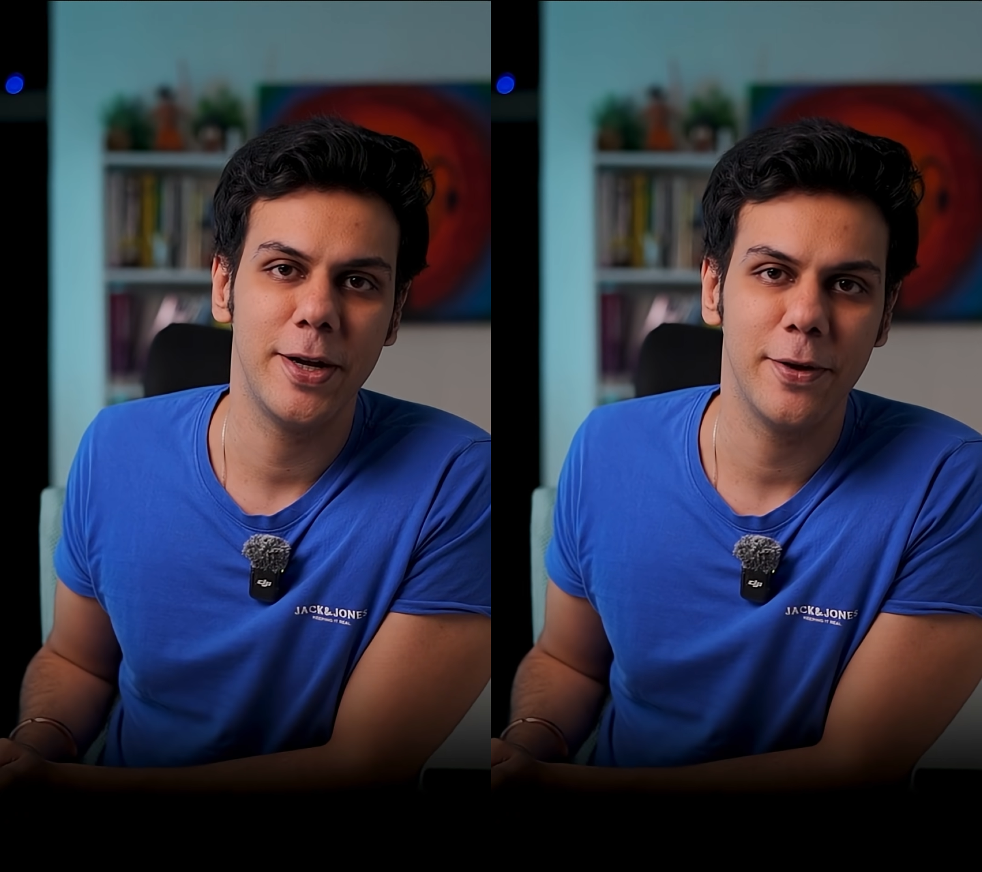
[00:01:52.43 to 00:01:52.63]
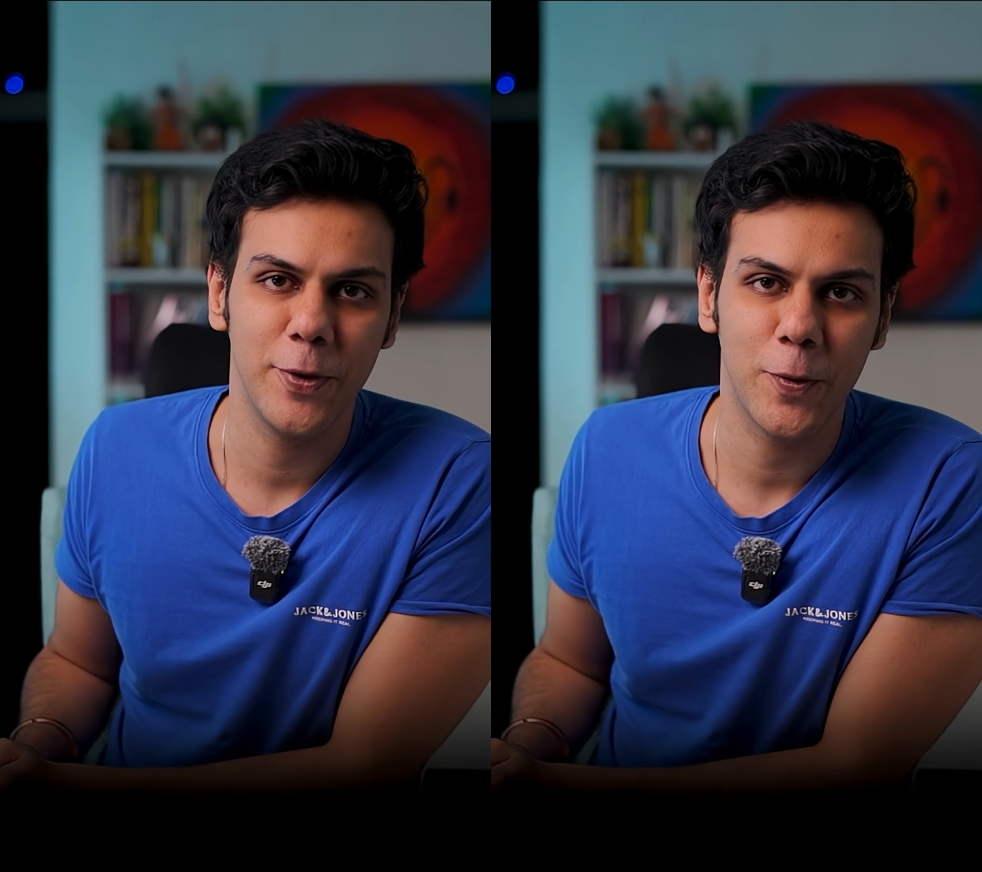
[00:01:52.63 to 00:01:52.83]

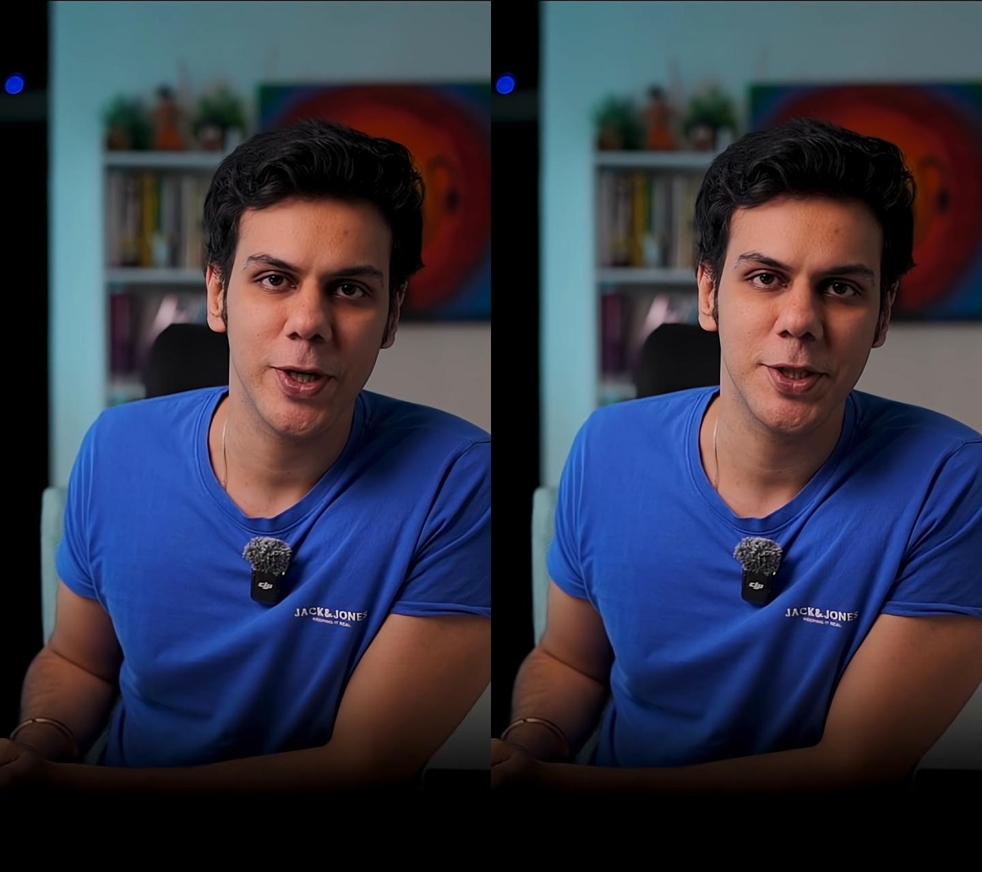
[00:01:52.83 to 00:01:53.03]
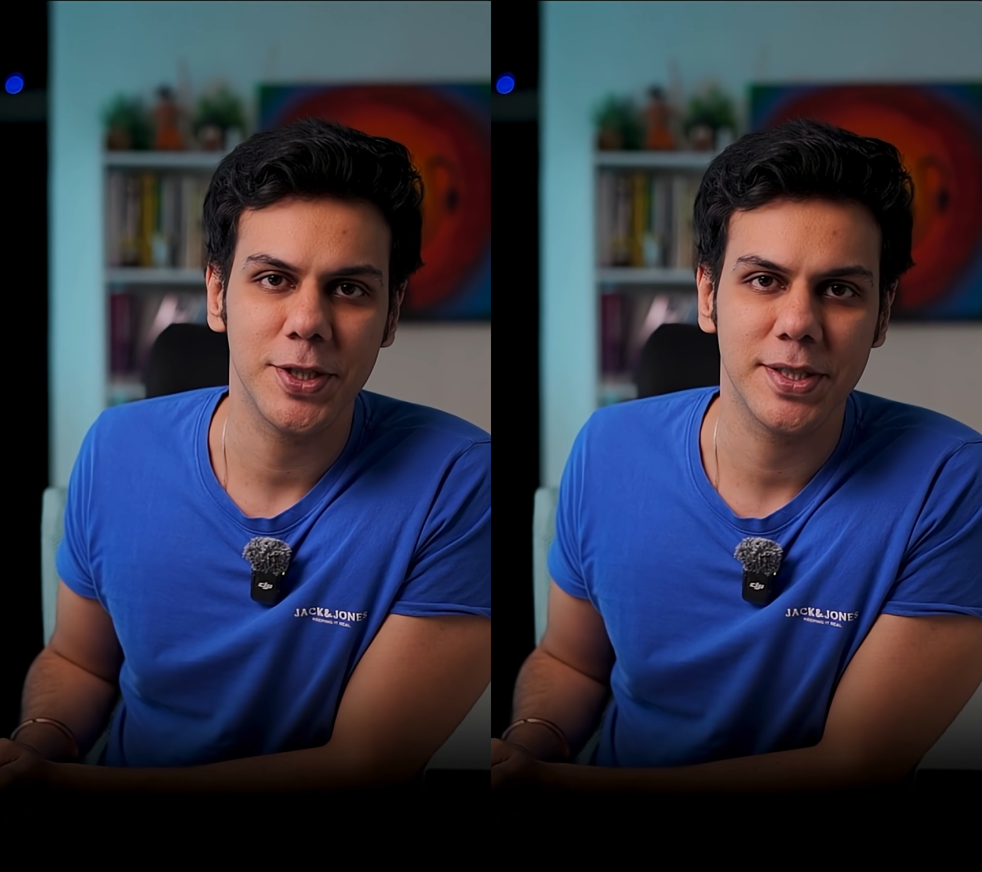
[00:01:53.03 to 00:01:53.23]
interview
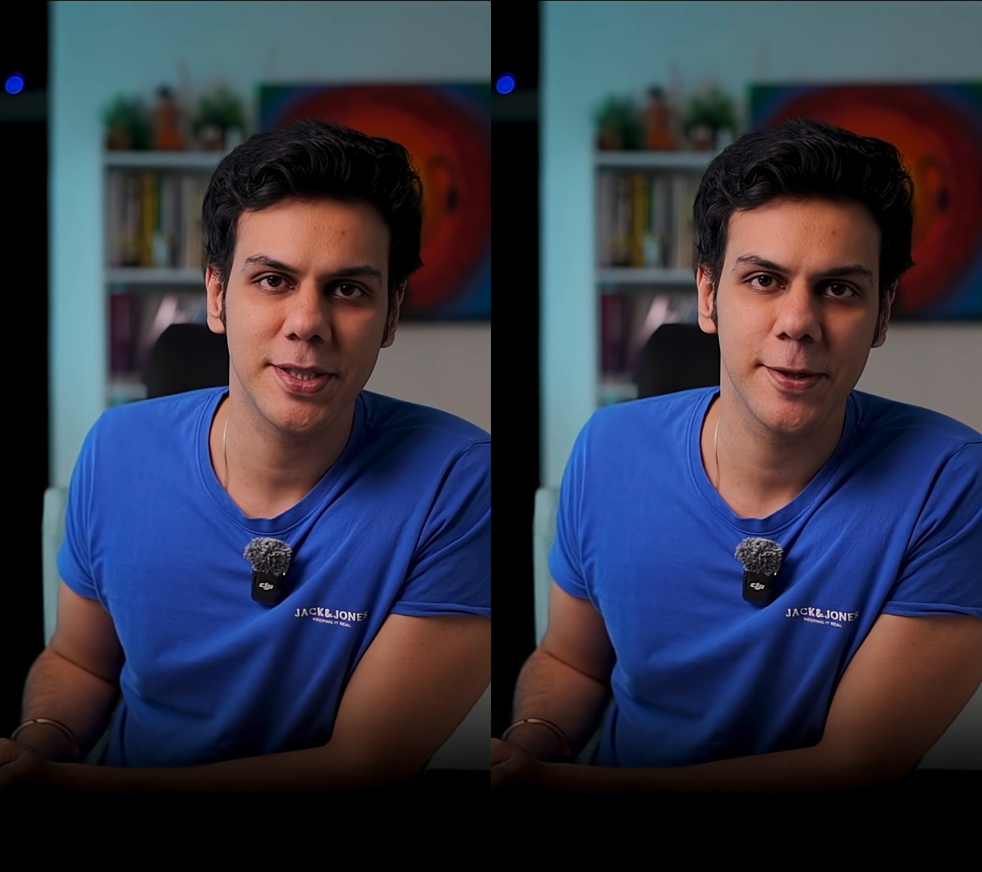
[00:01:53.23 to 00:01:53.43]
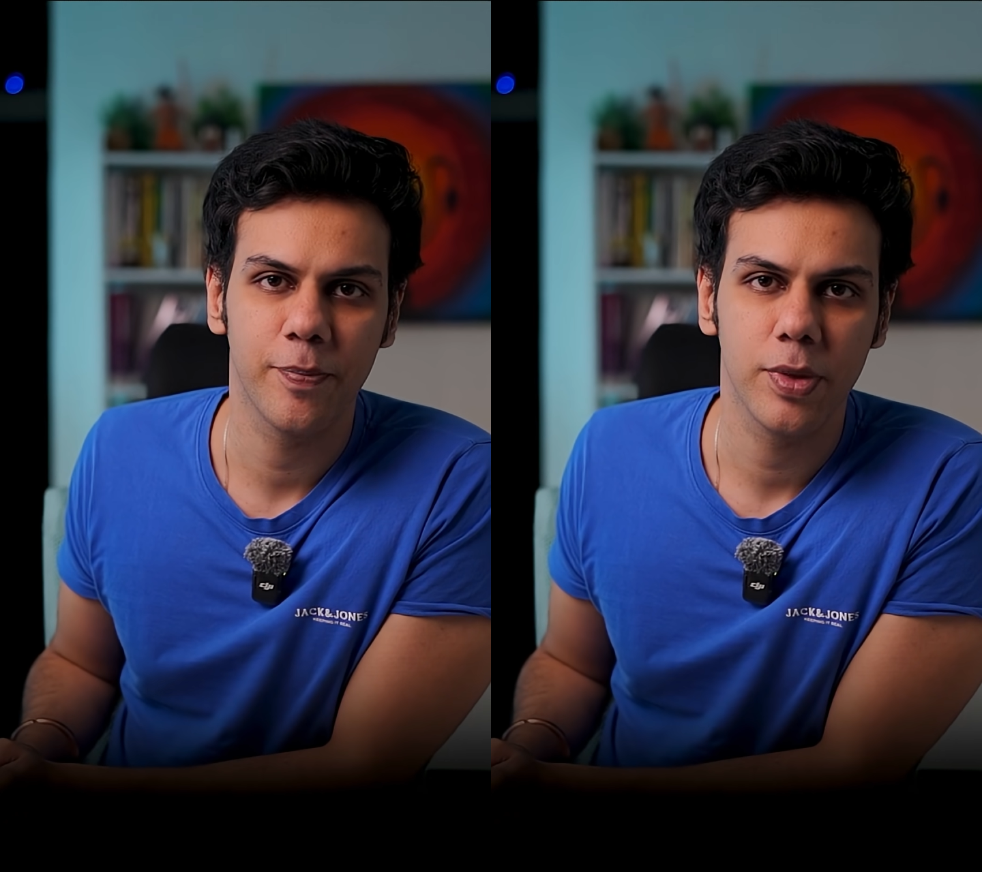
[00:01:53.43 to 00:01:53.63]
questions.